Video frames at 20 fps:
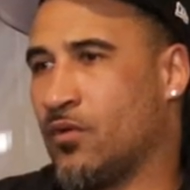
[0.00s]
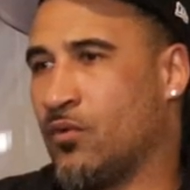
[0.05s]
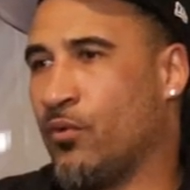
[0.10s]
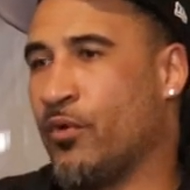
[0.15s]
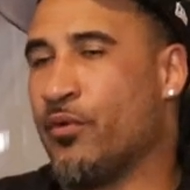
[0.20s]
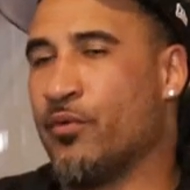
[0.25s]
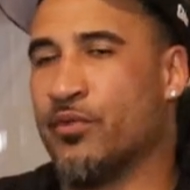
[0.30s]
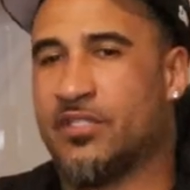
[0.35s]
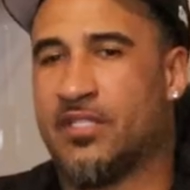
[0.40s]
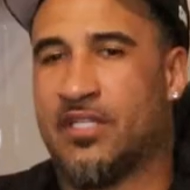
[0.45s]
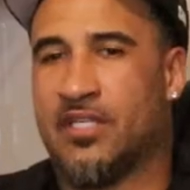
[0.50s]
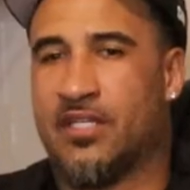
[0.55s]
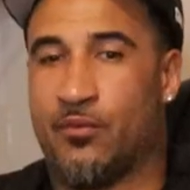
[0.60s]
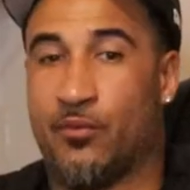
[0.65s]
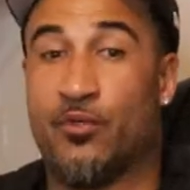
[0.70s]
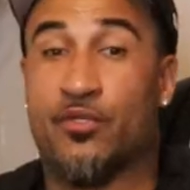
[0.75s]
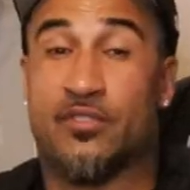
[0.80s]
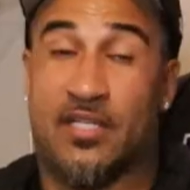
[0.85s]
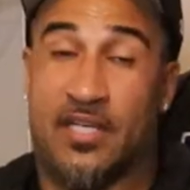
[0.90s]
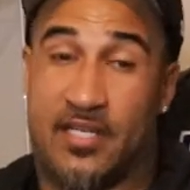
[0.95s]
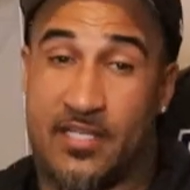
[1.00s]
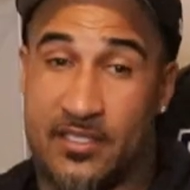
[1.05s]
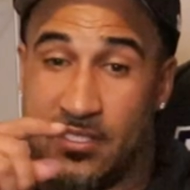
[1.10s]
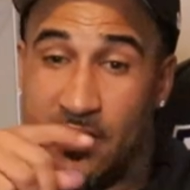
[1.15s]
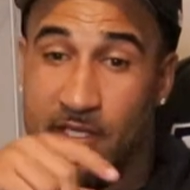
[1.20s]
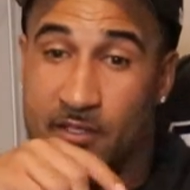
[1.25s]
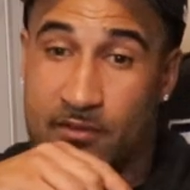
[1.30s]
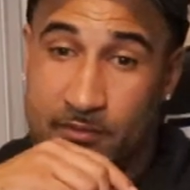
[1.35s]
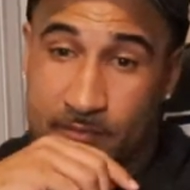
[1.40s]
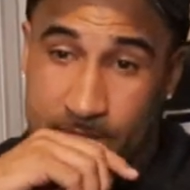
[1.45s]
we was we was at his
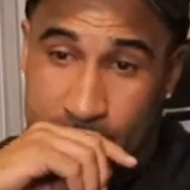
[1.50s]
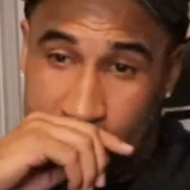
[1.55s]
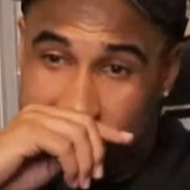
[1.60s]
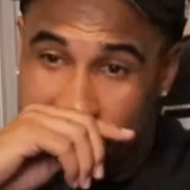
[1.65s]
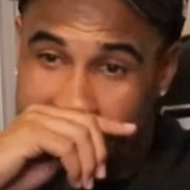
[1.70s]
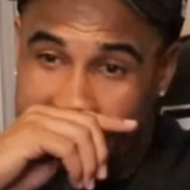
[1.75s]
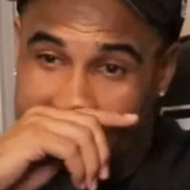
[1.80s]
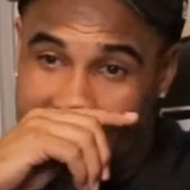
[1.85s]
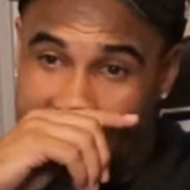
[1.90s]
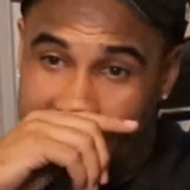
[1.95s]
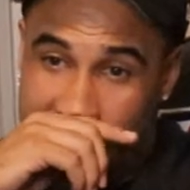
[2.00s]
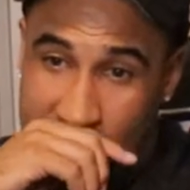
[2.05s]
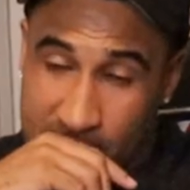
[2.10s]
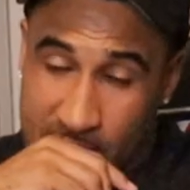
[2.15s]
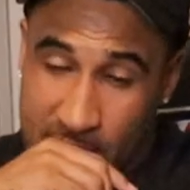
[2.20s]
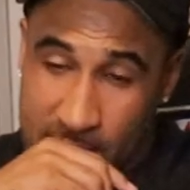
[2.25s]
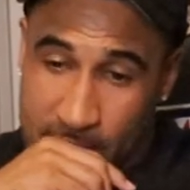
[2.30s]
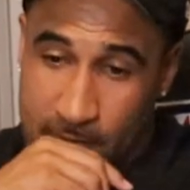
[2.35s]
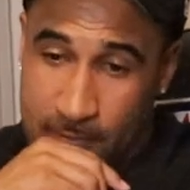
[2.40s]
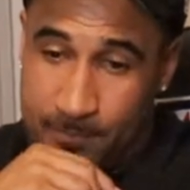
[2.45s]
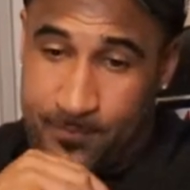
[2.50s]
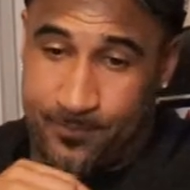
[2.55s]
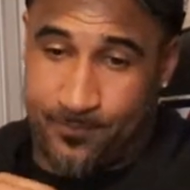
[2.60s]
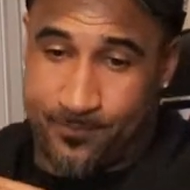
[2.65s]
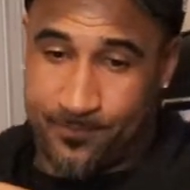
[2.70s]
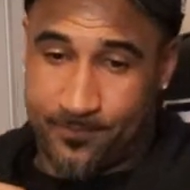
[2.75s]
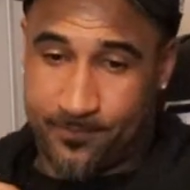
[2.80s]
house, and um,